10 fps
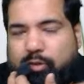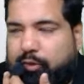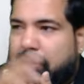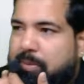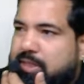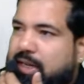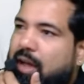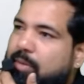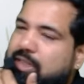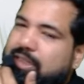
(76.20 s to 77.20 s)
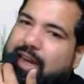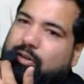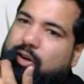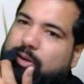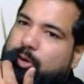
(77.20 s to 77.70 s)
50%. How much does
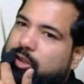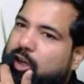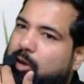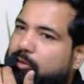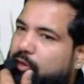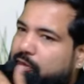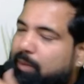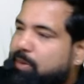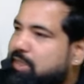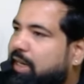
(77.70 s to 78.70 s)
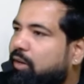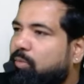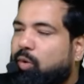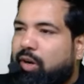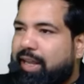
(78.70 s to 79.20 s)
that contribute to the government? 50%,
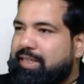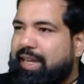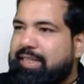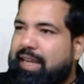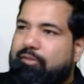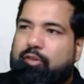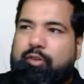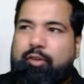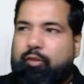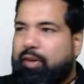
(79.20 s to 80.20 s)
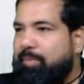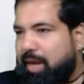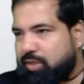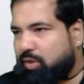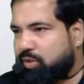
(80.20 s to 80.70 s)
more or less, guys, and 50-50
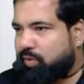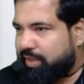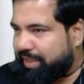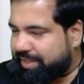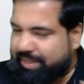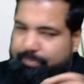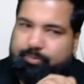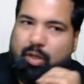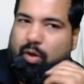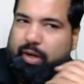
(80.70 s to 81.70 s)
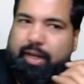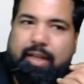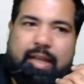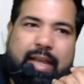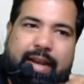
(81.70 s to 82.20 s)
marks also in the exam. All right.
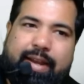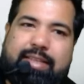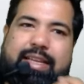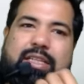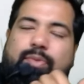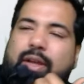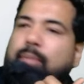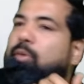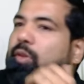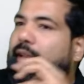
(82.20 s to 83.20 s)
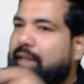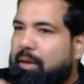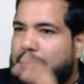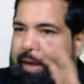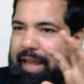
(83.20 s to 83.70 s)
Next, guys, we come to the
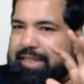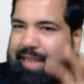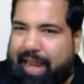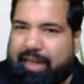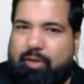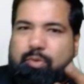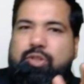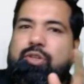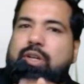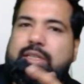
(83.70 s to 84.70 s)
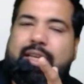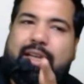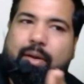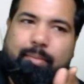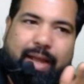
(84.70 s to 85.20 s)
Income Tax Act. Which year is the
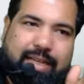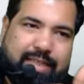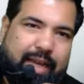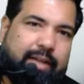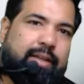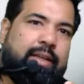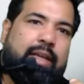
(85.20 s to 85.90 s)
Income Tax Act?